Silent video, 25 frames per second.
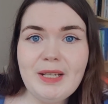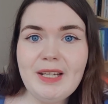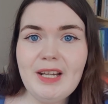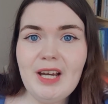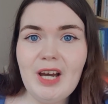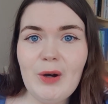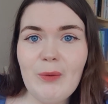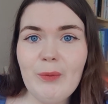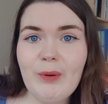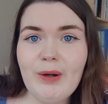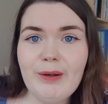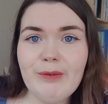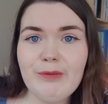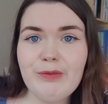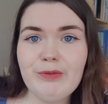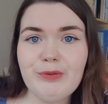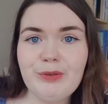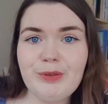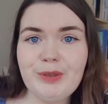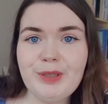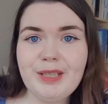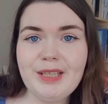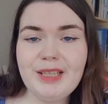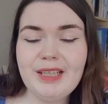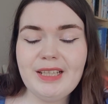not want
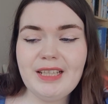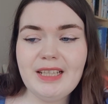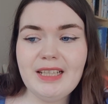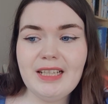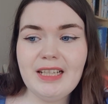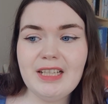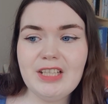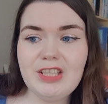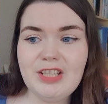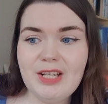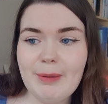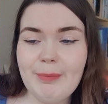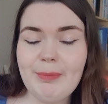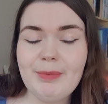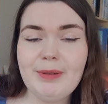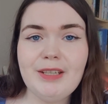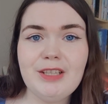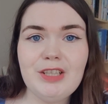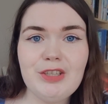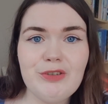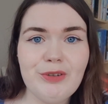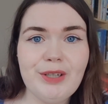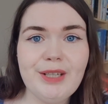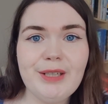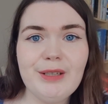free
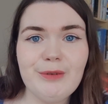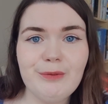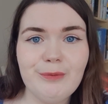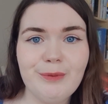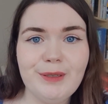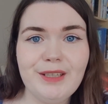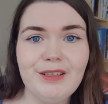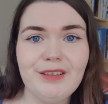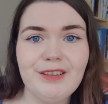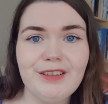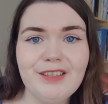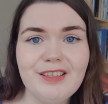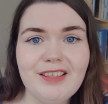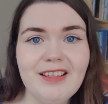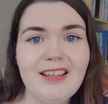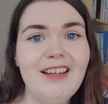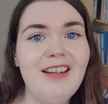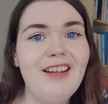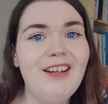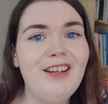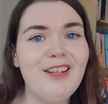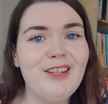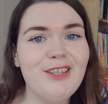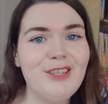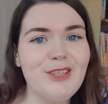Japanese graded readers?
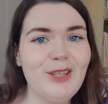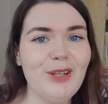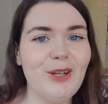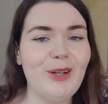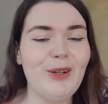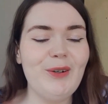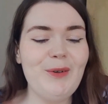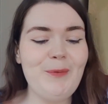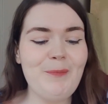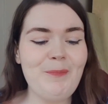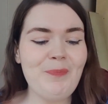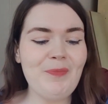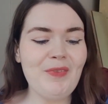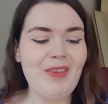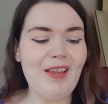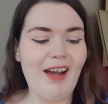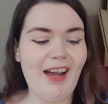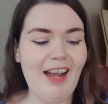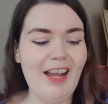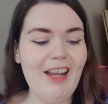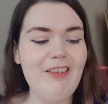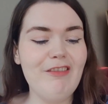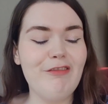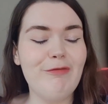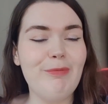So
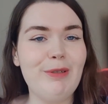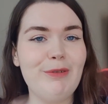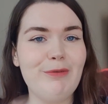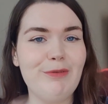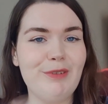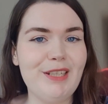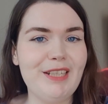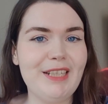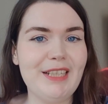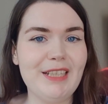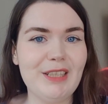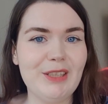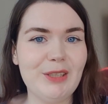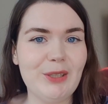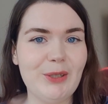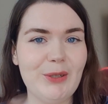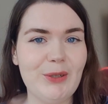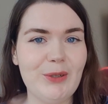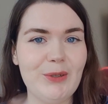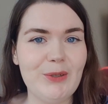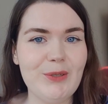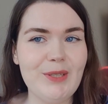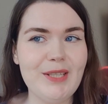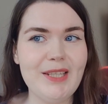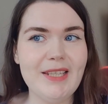I've been reading
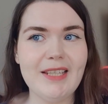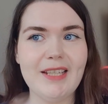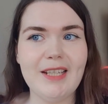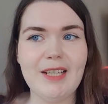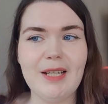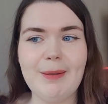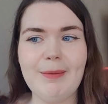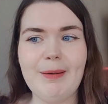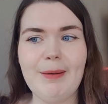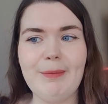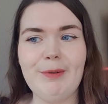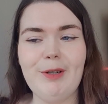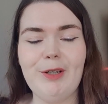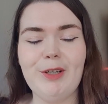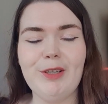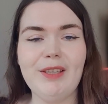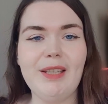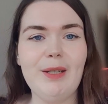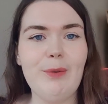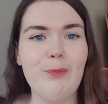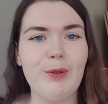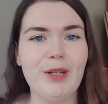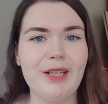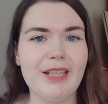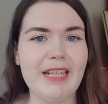those. I'm
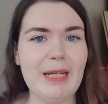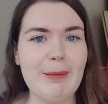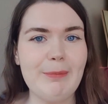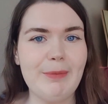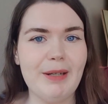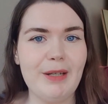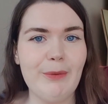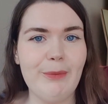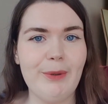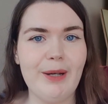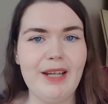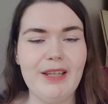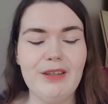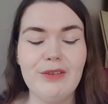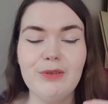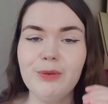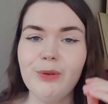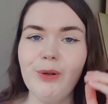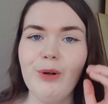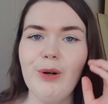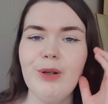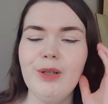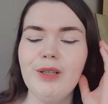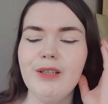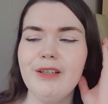currently working my way through
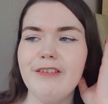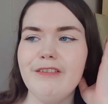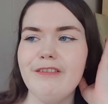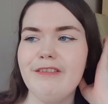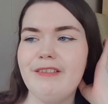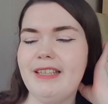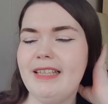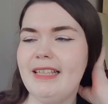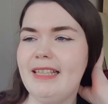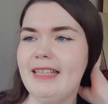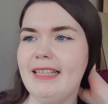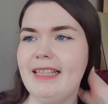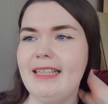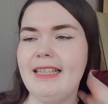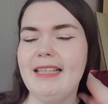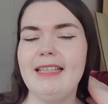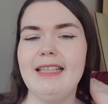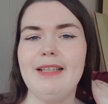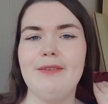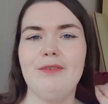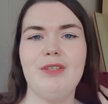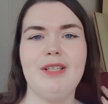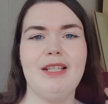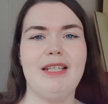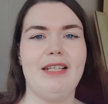all of the
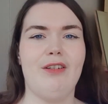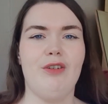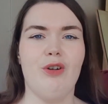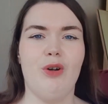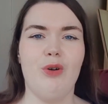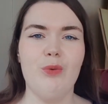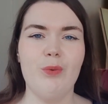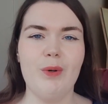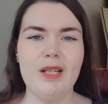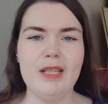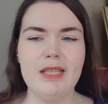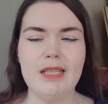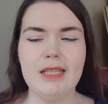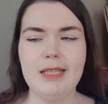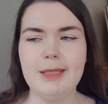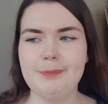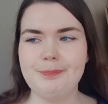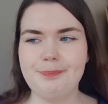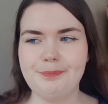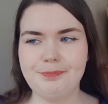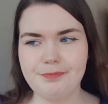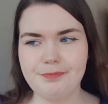level 0 ones.